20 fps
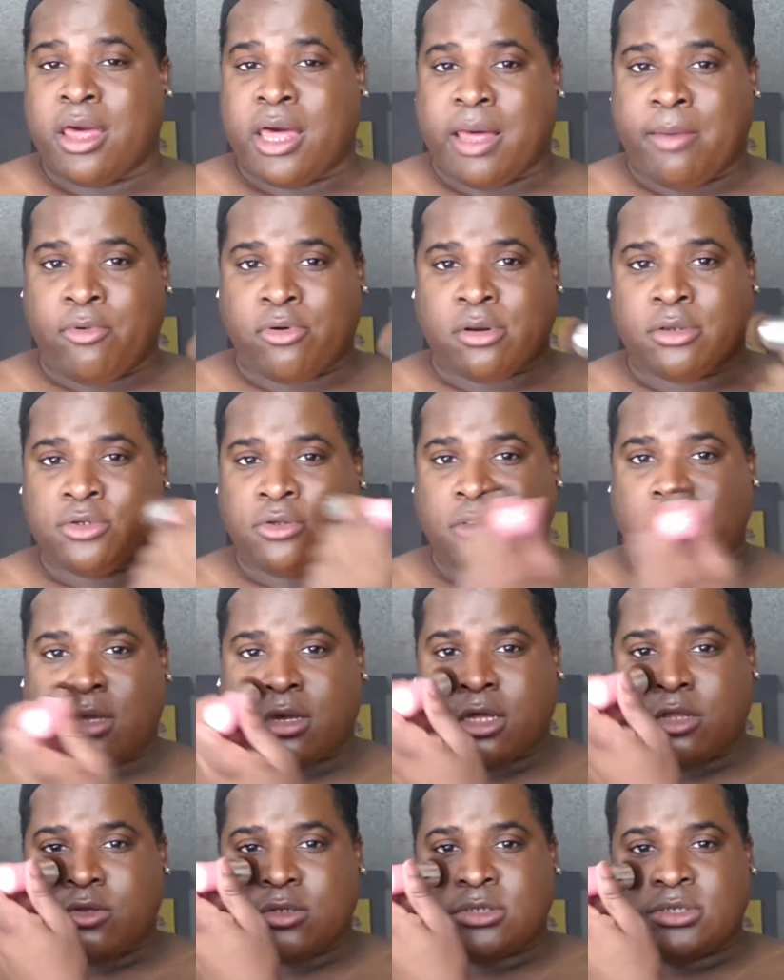I'm going to do the
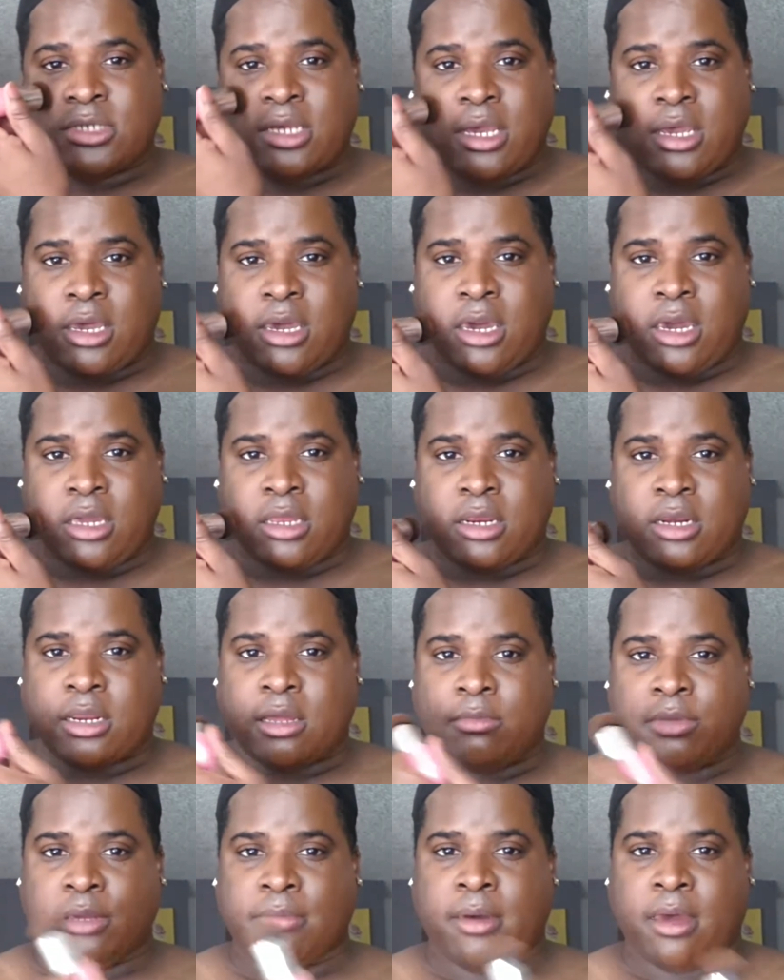other side and
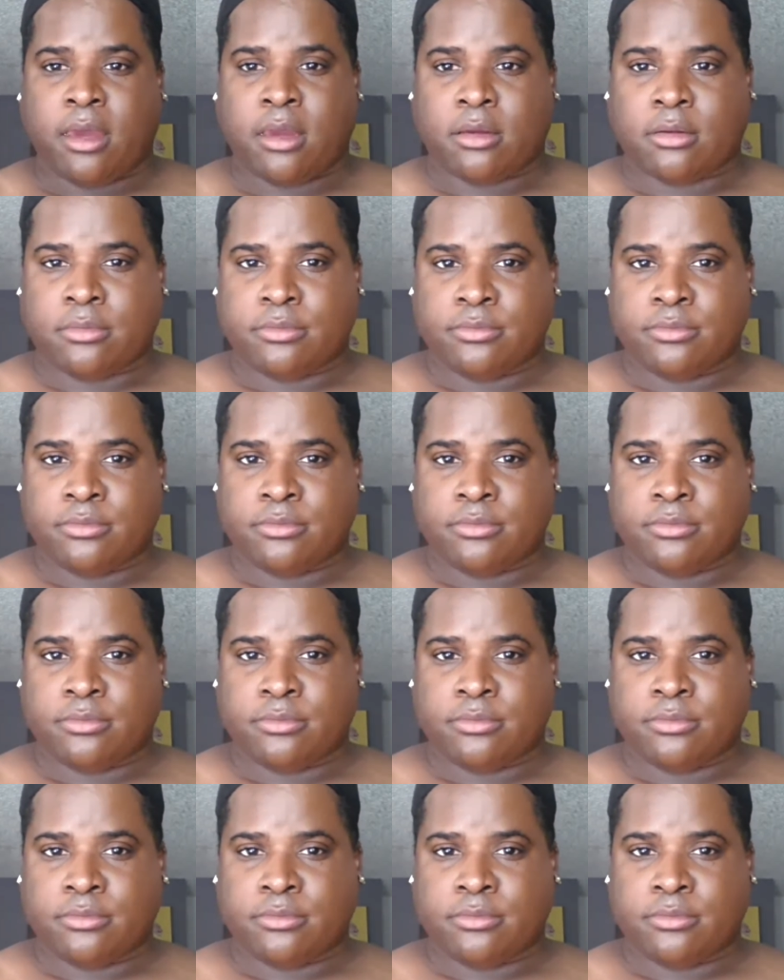I'll be back.